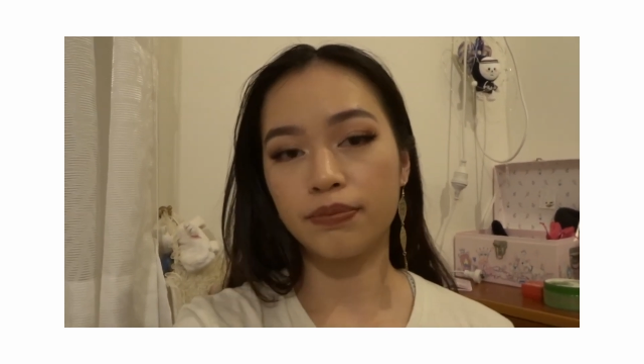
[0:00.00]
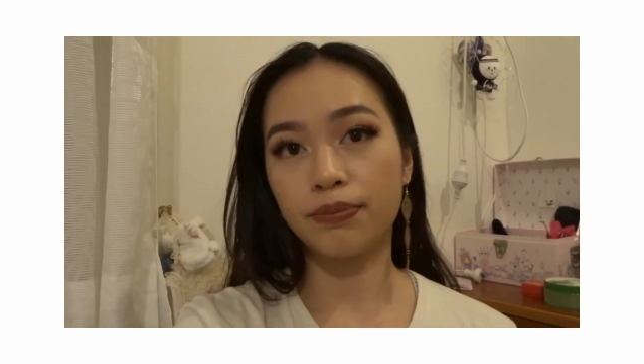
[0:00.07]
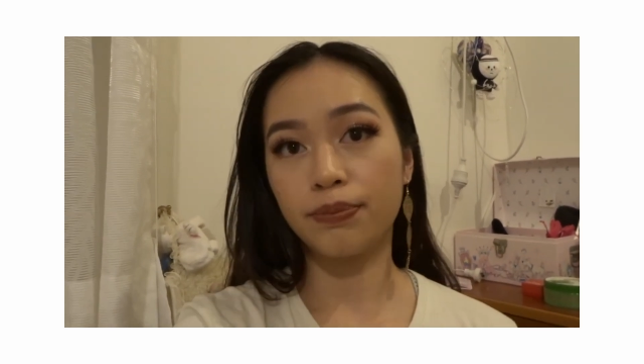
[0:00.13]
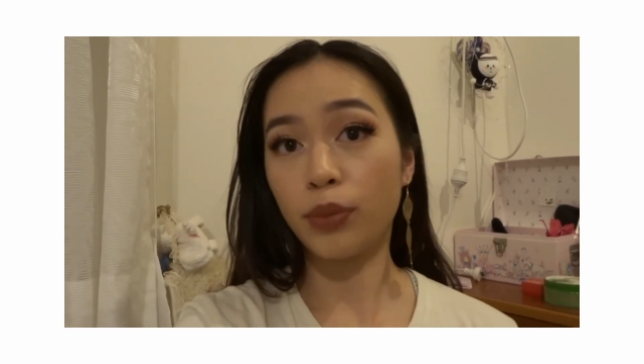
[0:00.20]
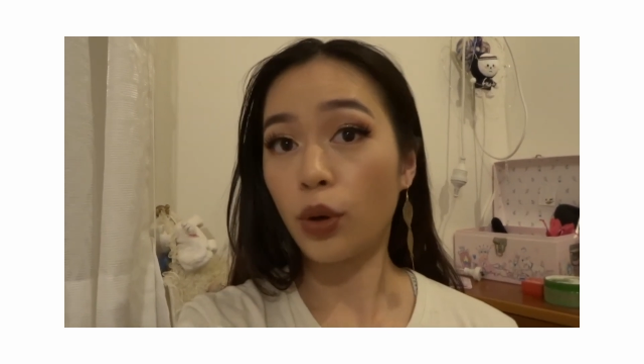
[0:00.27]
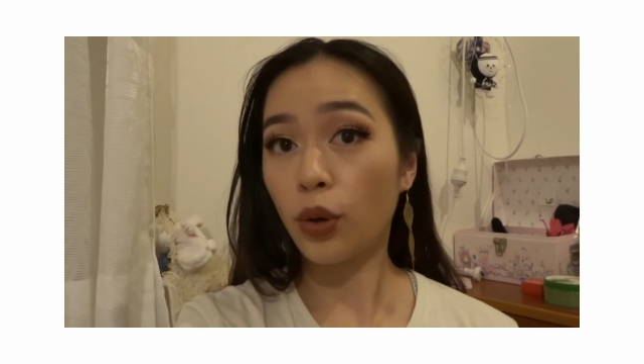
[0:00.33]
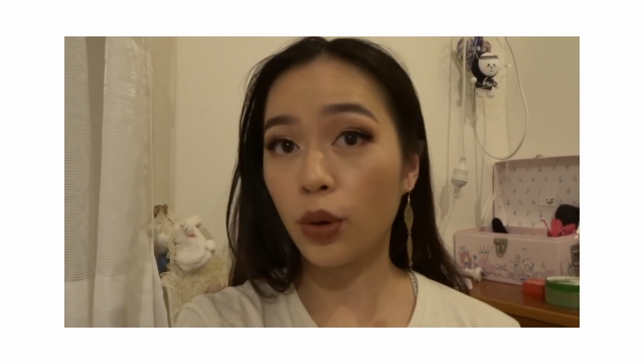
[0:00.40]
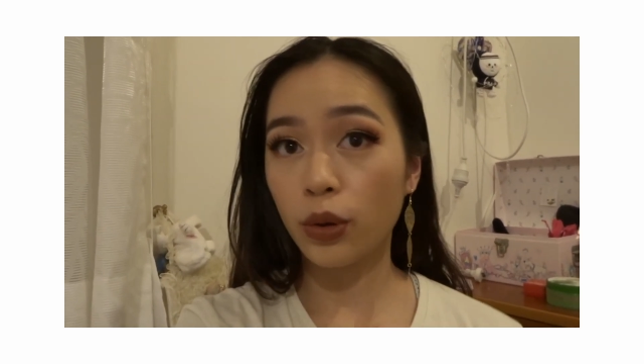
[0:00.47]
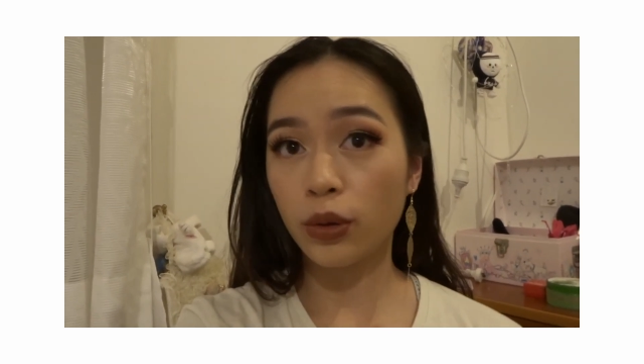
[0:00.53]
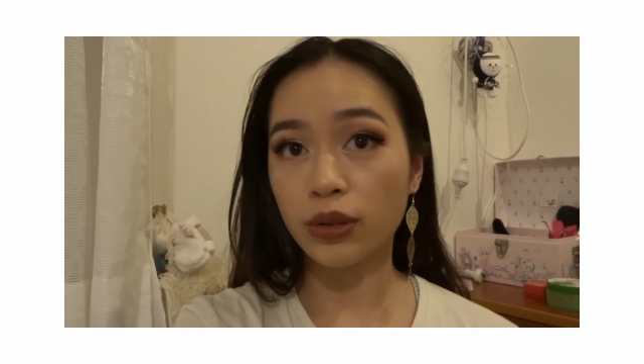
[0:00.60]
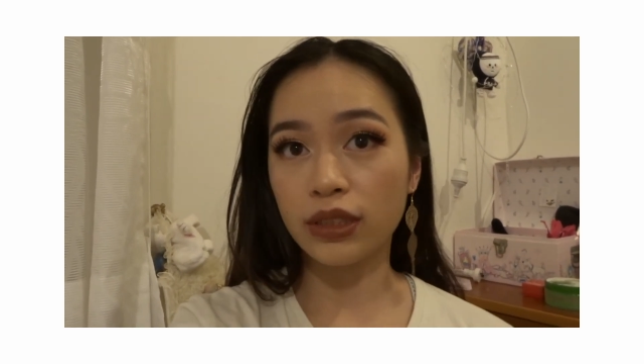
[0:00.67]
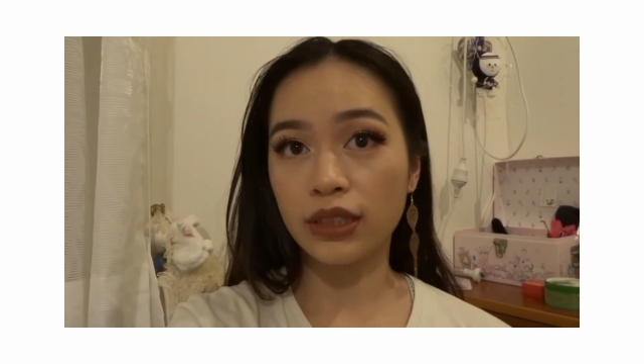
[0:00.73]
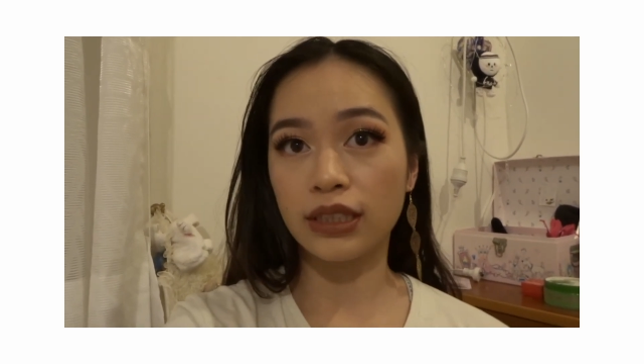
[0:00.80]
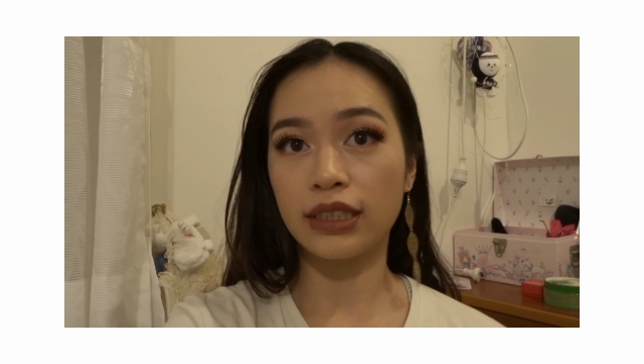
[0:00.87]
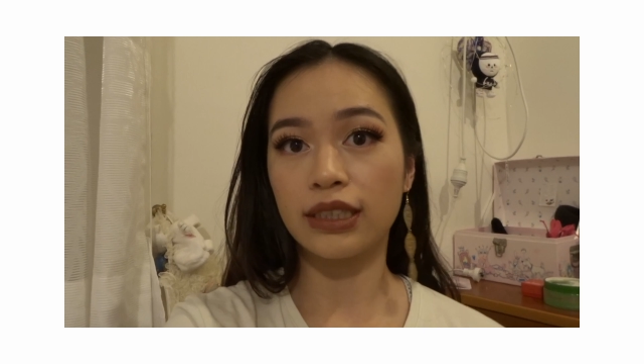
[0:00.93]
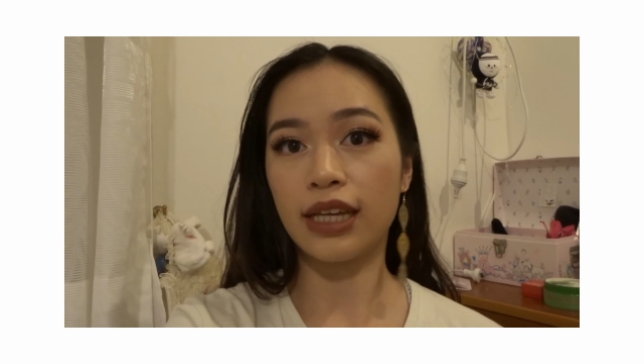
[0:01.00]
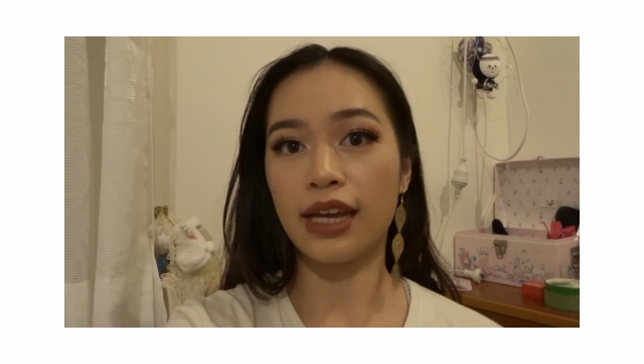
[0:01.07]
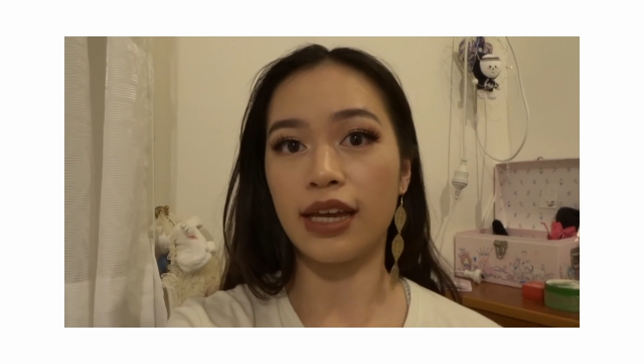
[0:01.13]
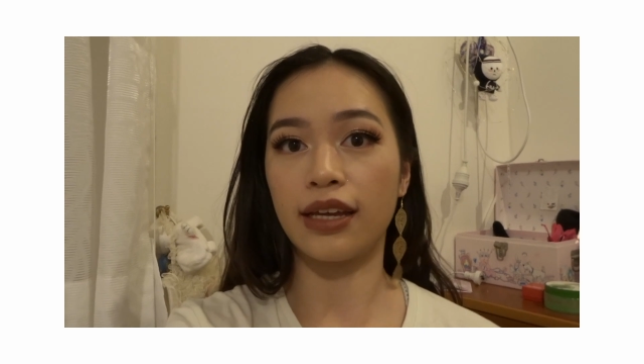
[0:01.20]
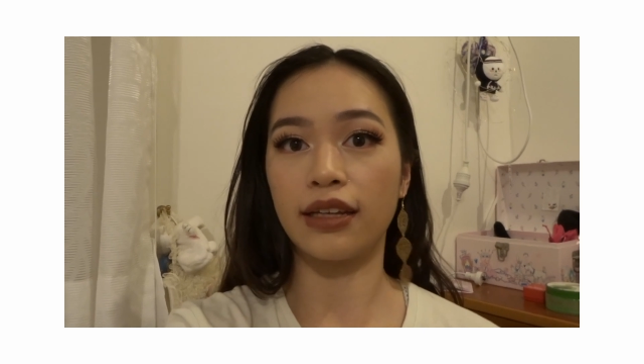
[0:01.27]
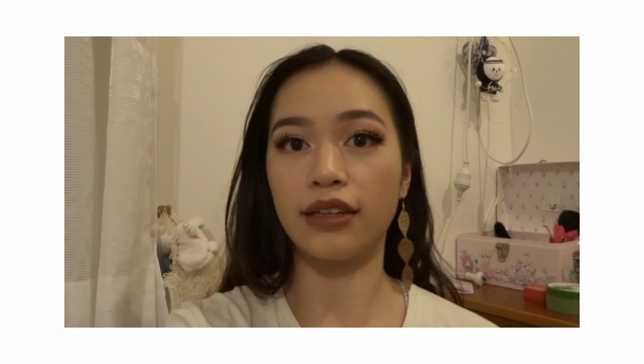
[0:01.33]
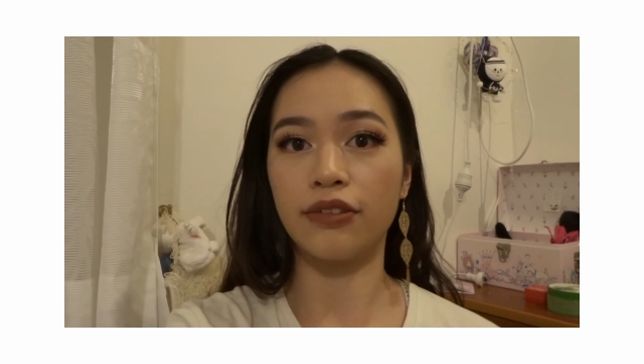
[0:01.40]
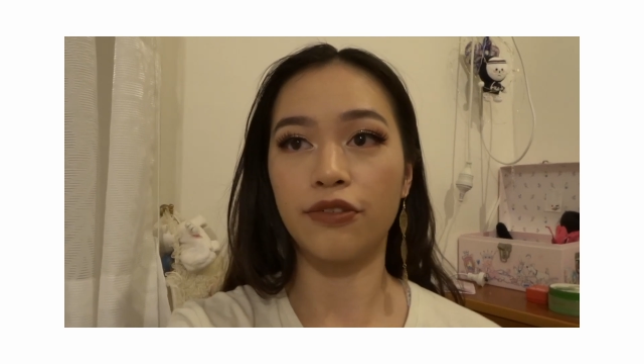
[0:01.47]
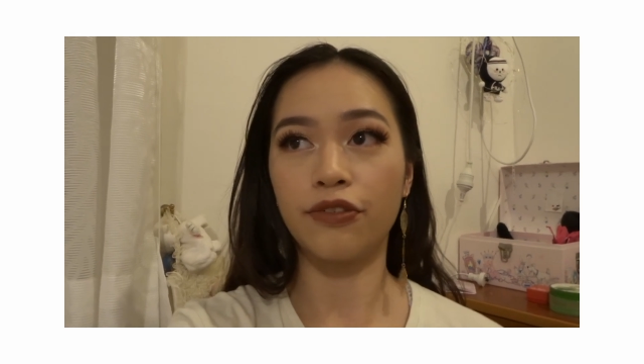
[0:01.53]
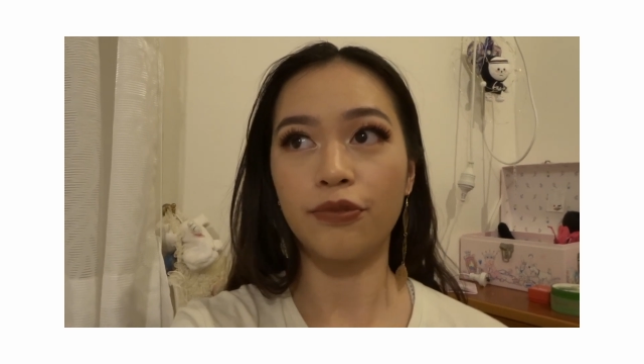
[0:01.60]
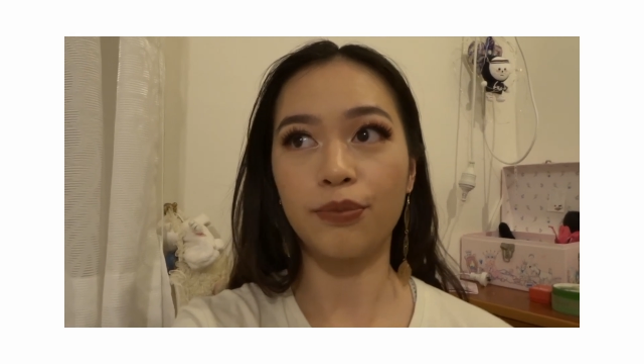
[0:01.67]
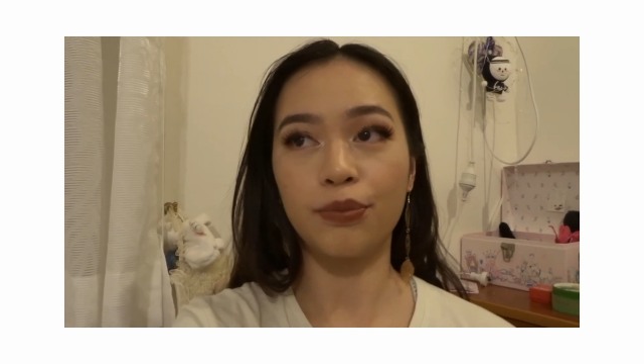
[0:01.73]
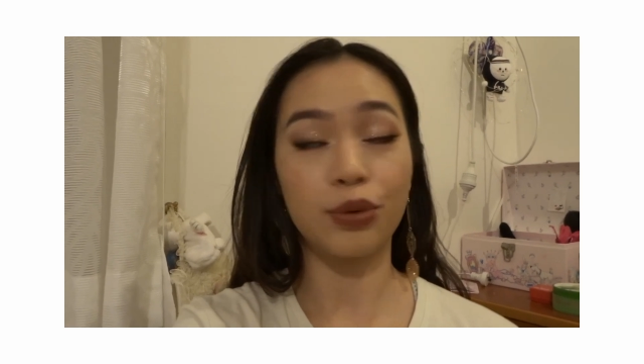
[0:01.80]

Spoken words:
balls and